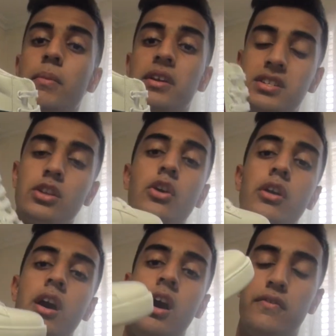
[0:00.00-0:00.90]
but I still
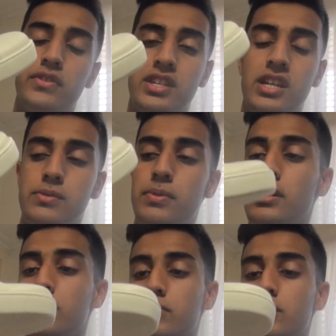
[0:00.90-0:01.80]
got a half a size
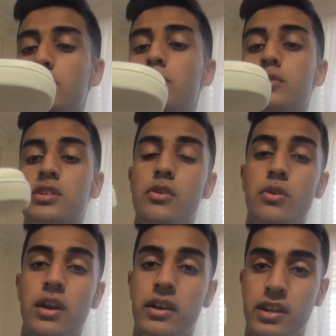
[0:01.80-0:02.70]
big, just because I
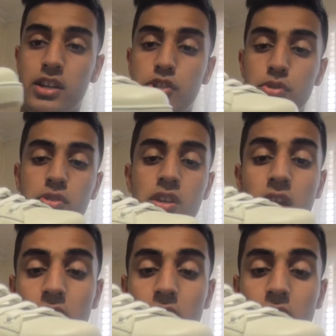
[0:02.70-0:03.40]
don't like tight shoes.